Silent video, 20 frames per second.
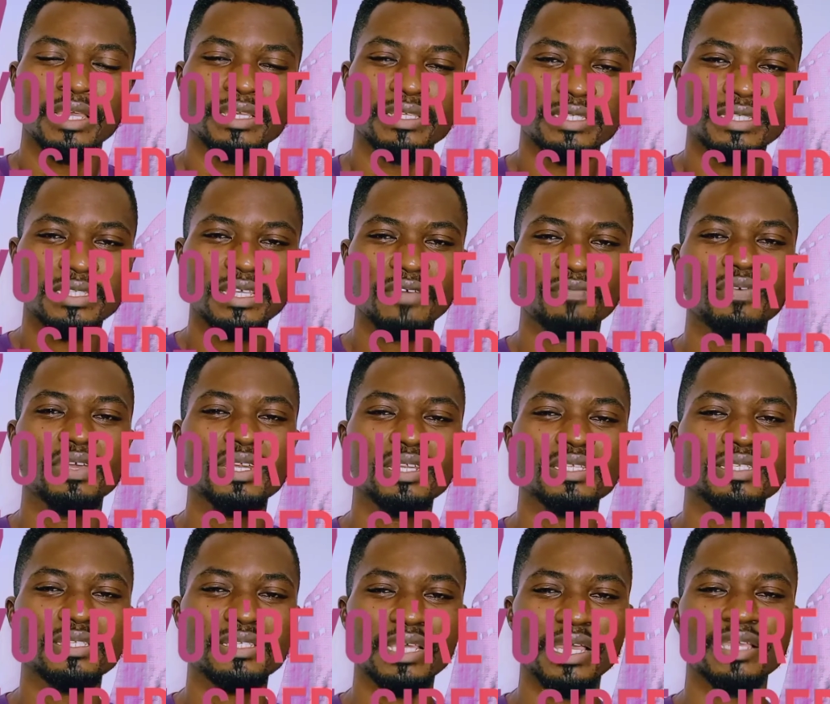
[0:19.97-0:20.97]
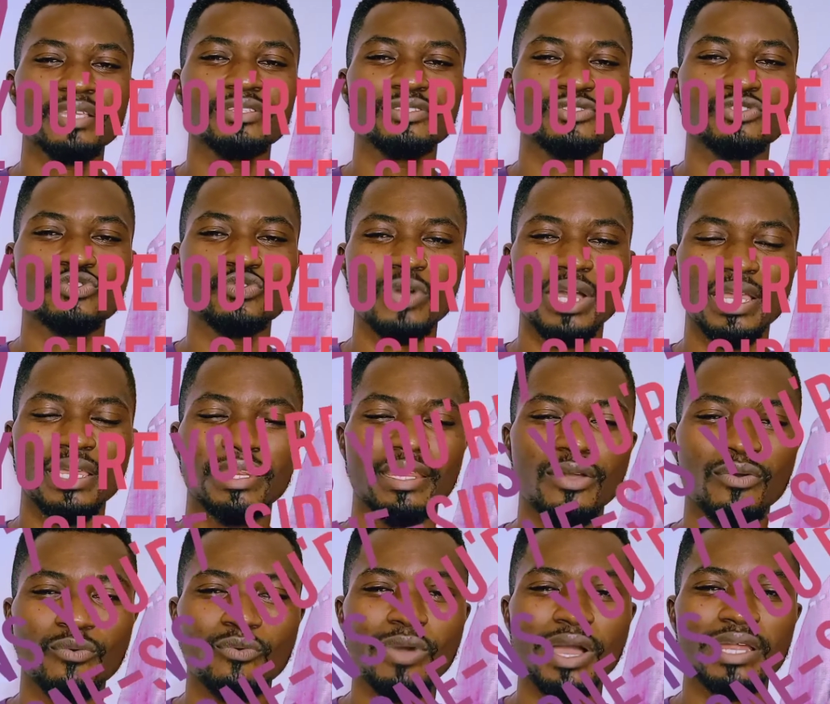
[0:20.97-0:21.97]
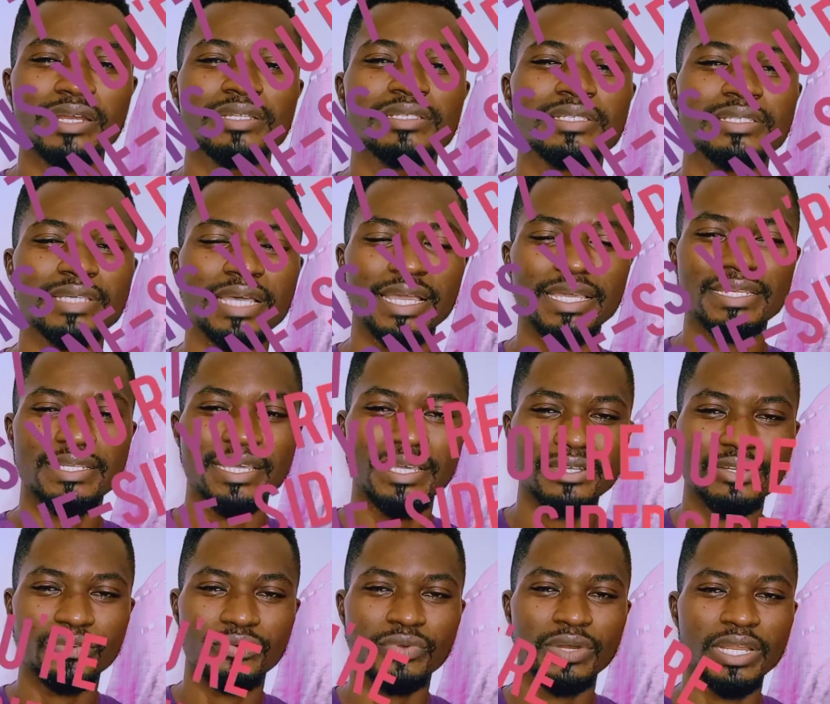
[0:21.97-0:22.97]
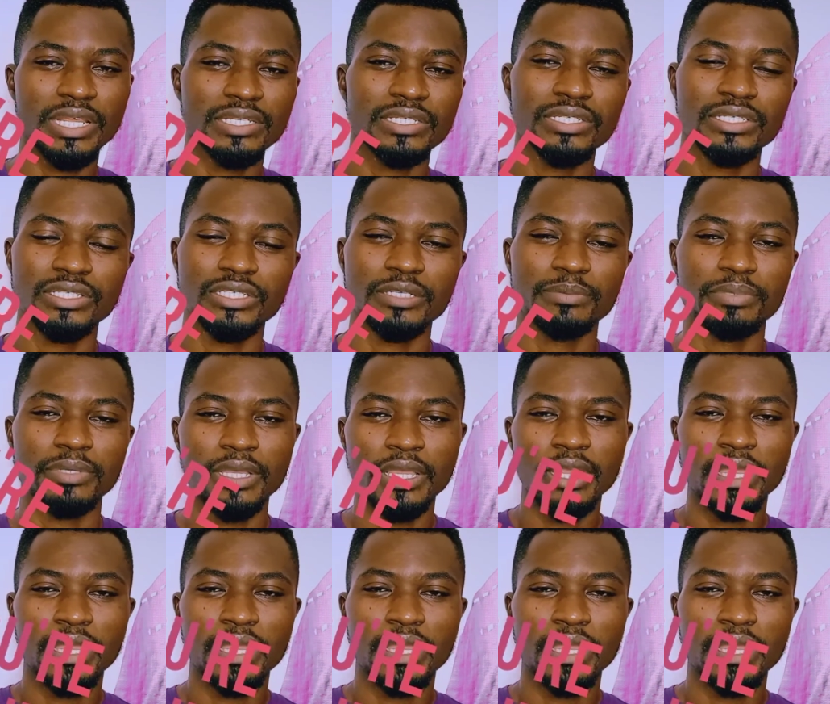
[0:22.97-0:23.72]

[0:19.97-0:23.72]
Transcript: 7 signs you are in a one-sided relationship.